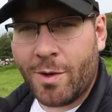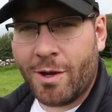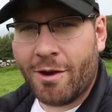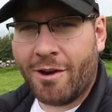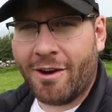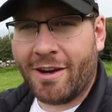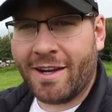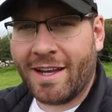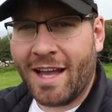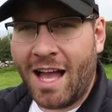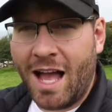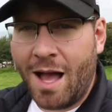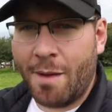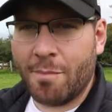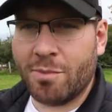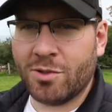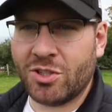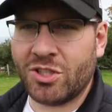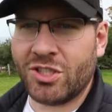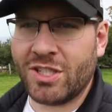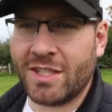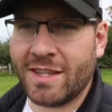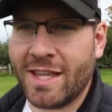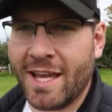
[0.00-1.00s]
we are
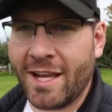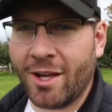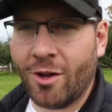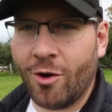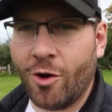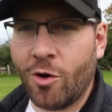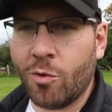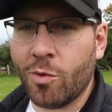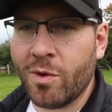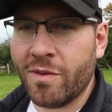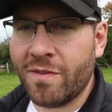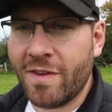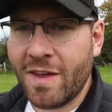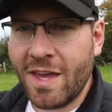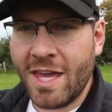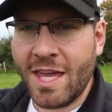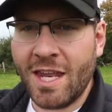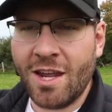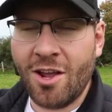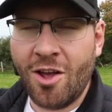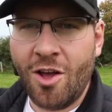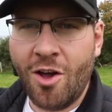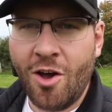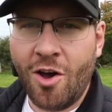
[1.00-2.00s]
accomplishing that goal. We've
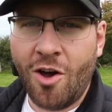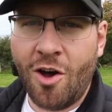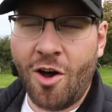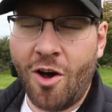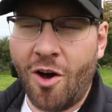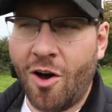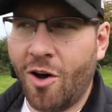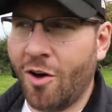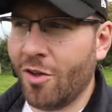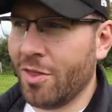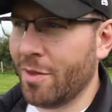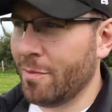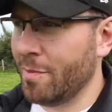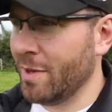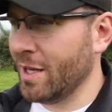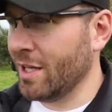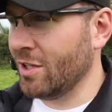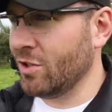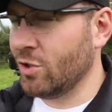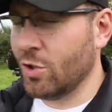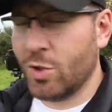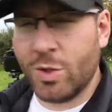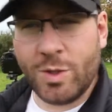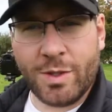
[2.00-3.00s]
hit all the
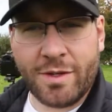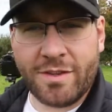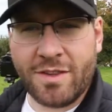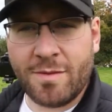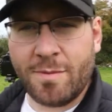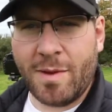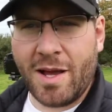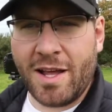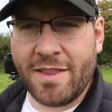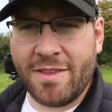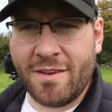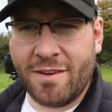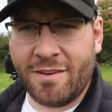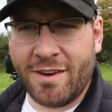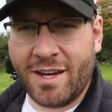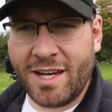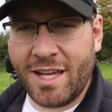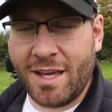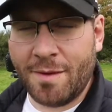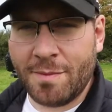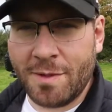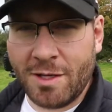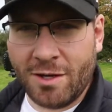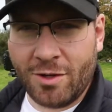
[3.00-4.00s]
big tourist spots
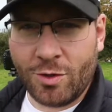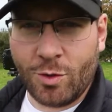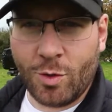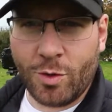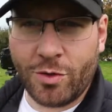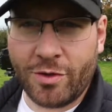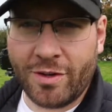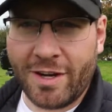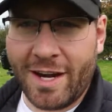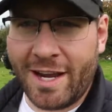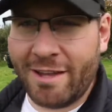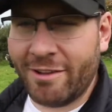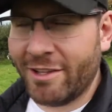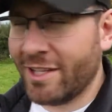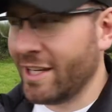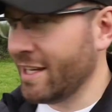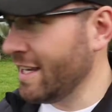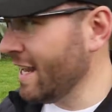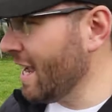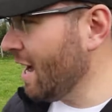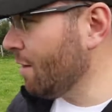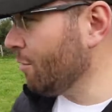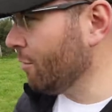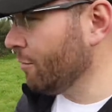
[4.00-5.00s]
already up here in Northern Ireland,
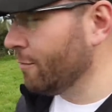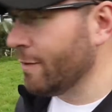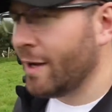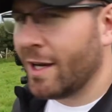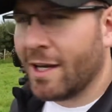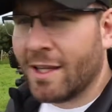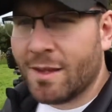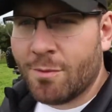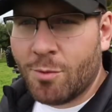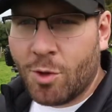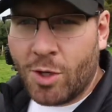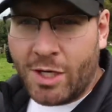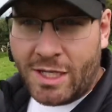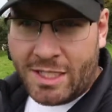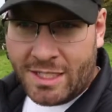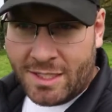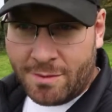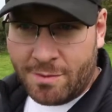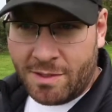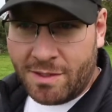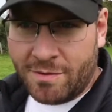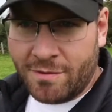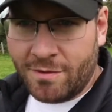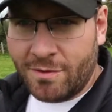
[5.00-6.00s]
and now we're finding the more
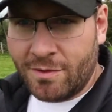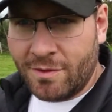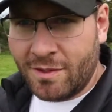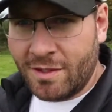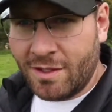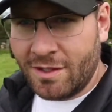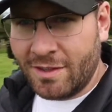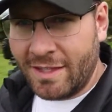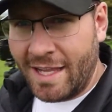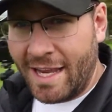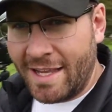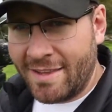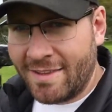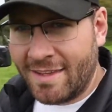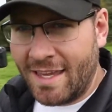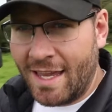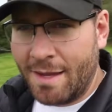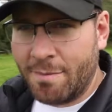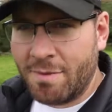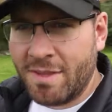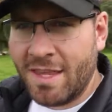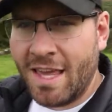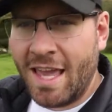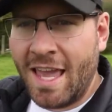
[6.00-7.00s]
intimate
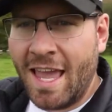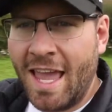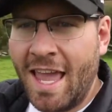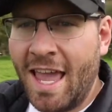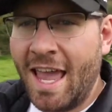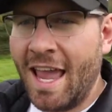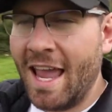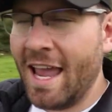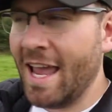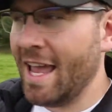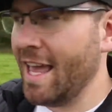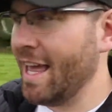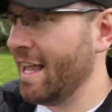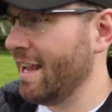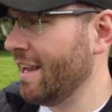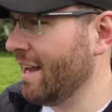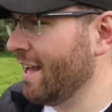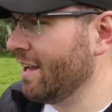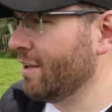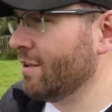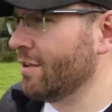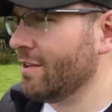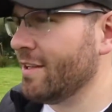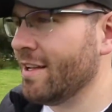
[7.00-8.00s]
landscapes.
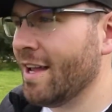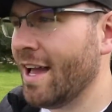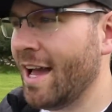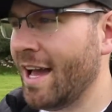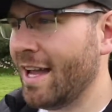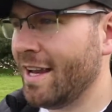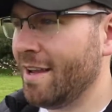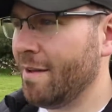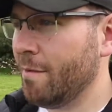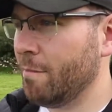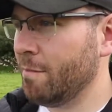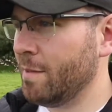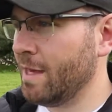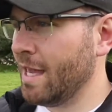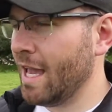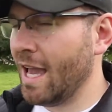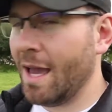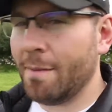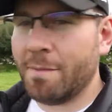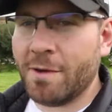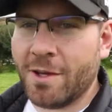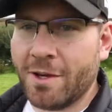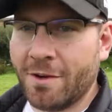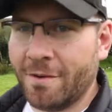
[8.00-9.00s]
And I could not be
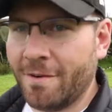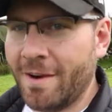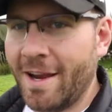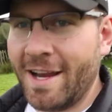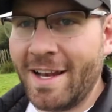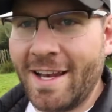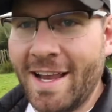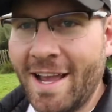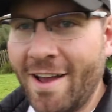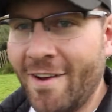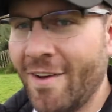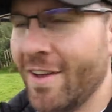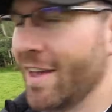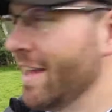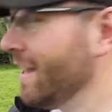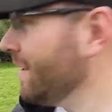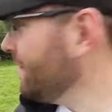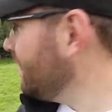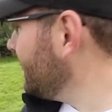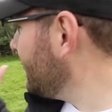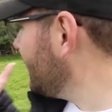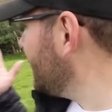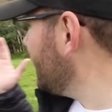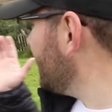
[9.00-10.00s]
happier right now
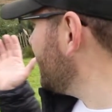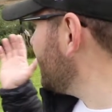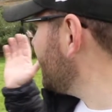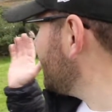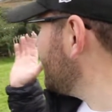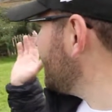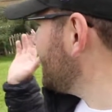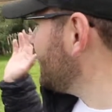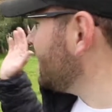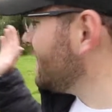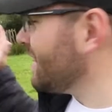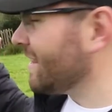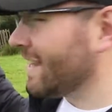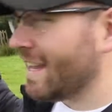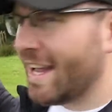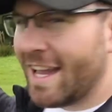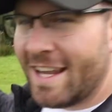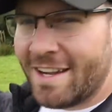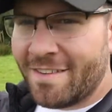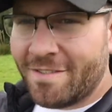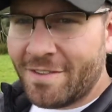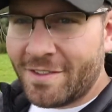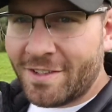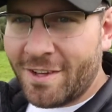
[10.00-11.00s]
because this is the
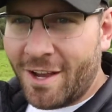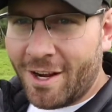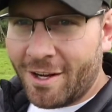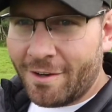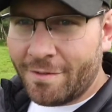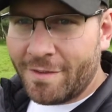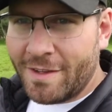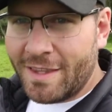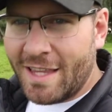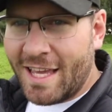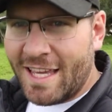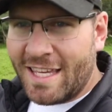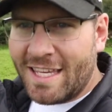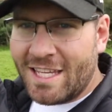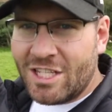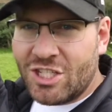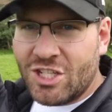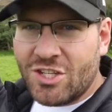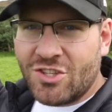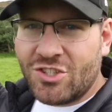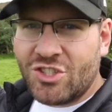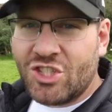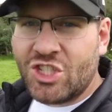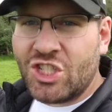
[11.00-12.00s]
kind of photography that you
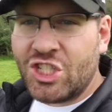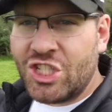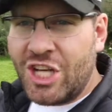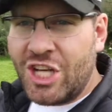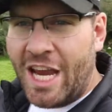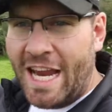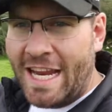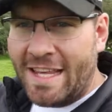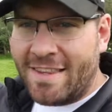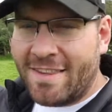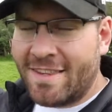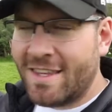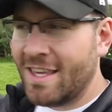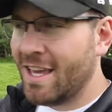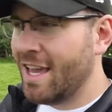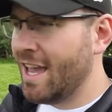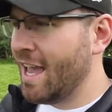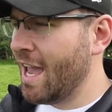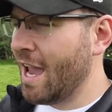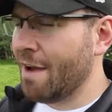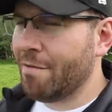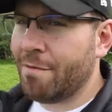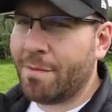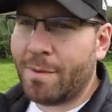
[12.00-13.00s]
just chase.
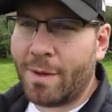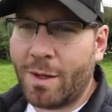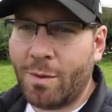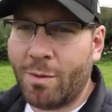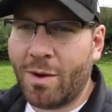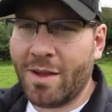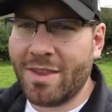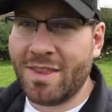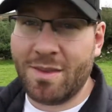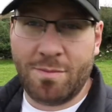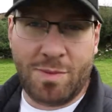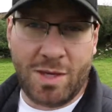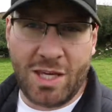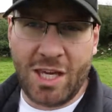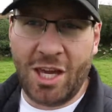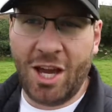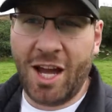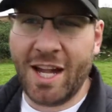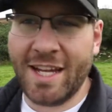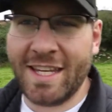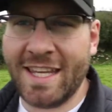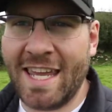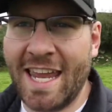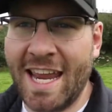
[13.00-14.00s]
Everybody wants the big
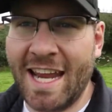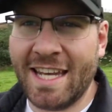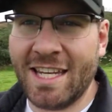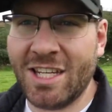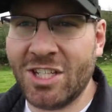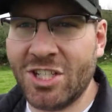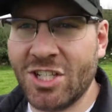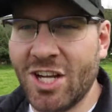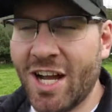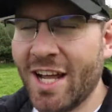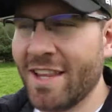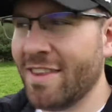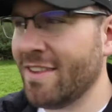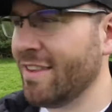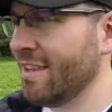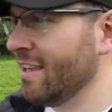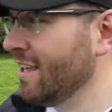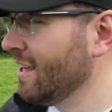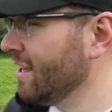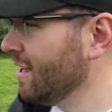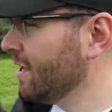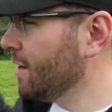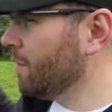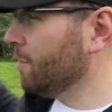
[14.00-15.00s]
cotton candy shots,
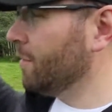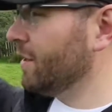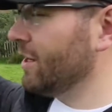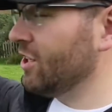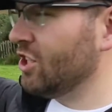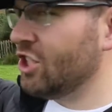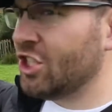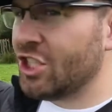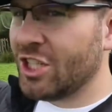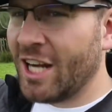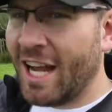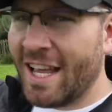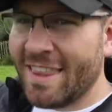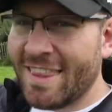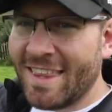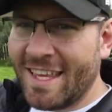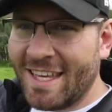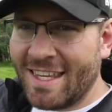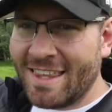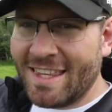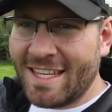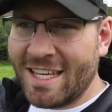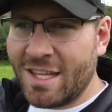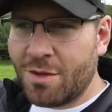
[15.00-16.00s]
but it's shots
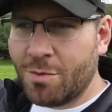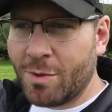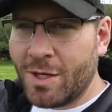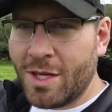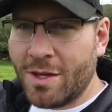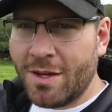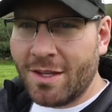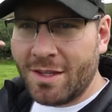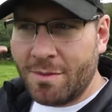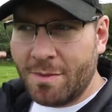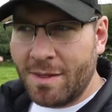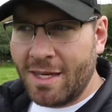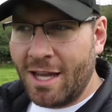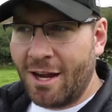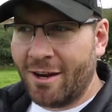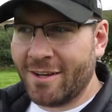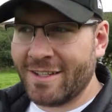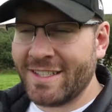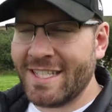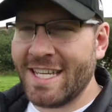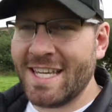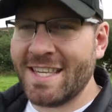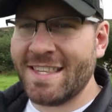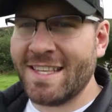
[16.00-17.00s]
like this where you get to be
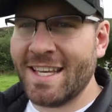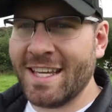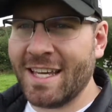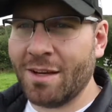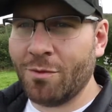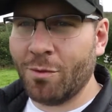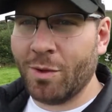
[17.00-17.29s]
artistic